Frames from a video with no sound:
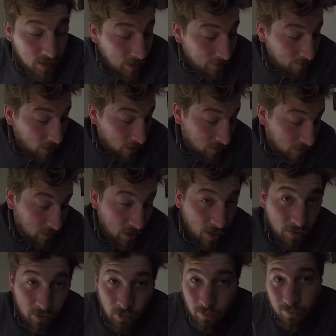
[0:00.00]
And I've also
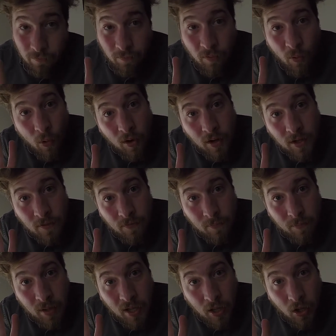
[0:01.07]
gone through 4 different
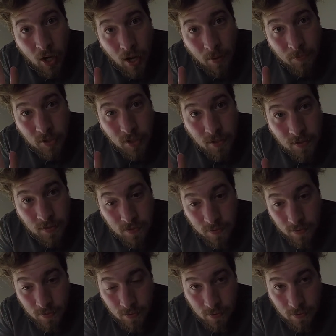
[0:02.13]
pillow options.